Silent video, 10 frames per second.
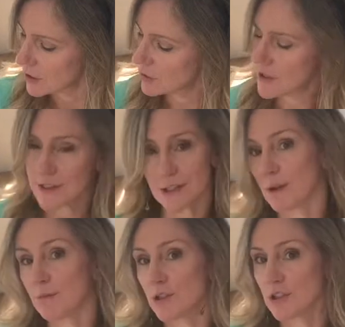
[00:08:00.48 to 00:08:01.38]
You need
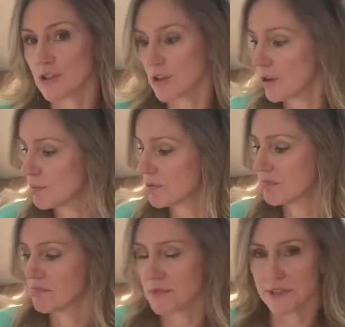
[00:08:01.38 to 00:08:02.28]
some dish soap.
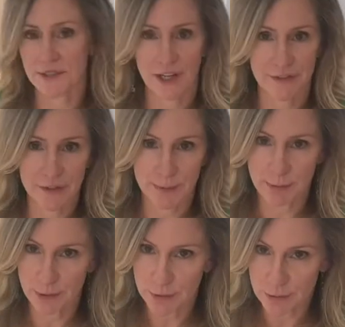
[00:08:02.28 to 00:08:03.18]
Doesn't have to be
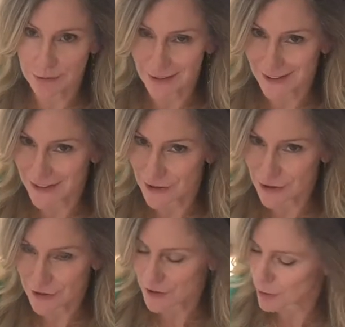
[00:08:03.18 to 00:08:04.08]
blue. Any
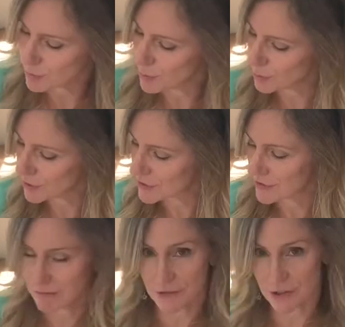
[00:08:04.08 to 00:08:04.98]
dish soap will work,
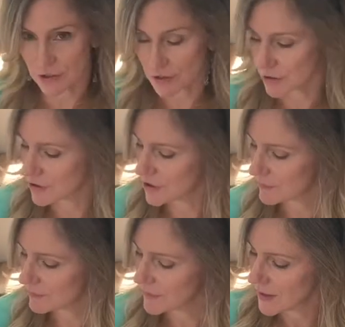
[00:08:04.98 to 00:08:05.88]
dish detergent.
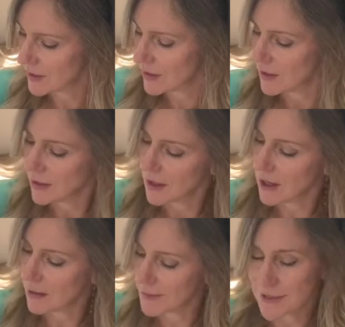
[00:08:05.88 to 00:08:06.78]

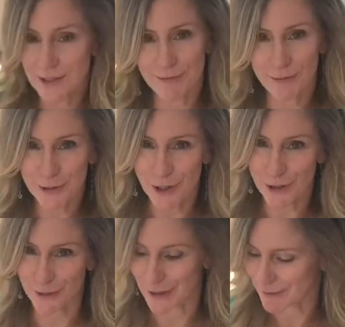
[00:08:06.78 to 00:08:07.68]
And some food
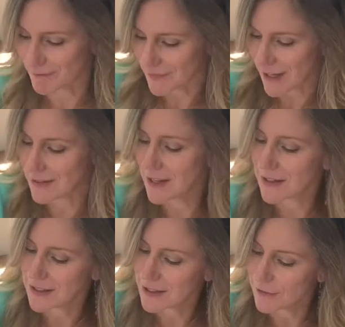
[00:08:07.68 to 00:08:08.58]
coloring. And
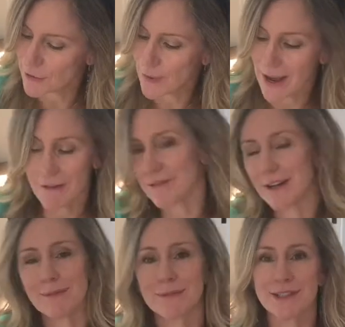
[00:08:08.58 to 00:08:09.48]
then if you have
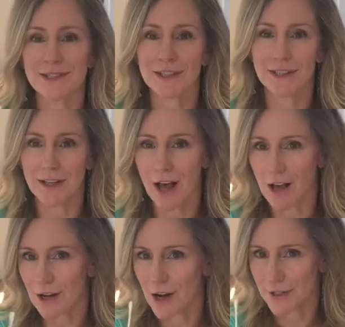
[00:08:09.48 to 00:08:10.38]
them, these
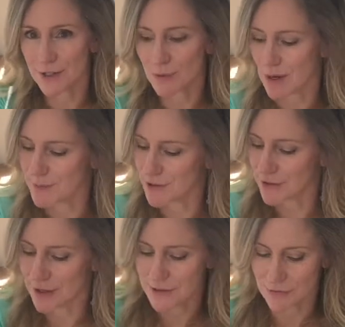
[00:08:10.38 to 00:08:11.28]
cotton swabs are
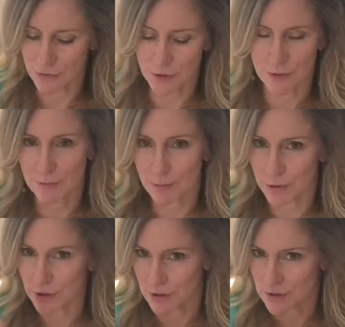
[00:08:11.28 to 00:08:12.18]
nice for
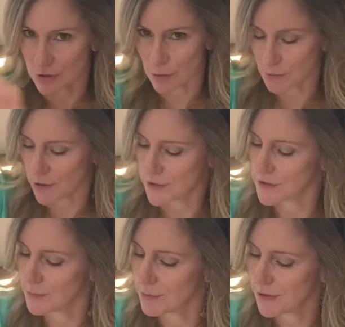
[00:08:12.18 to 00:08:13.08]
putting the soap onto the
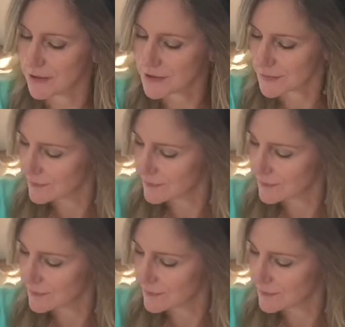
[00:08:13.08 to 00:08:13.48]
plate.